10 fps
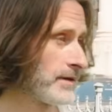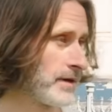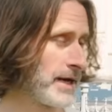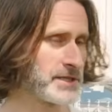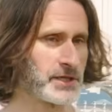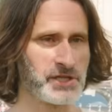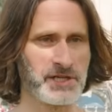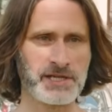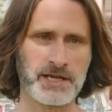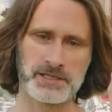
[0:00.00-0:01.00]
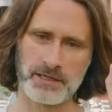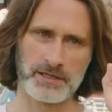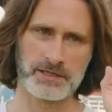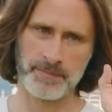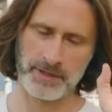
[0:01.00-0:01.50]
Right? So she says
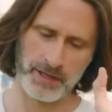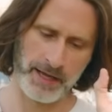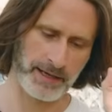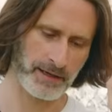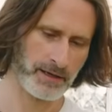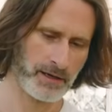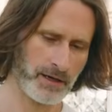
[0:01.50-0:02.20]
something like,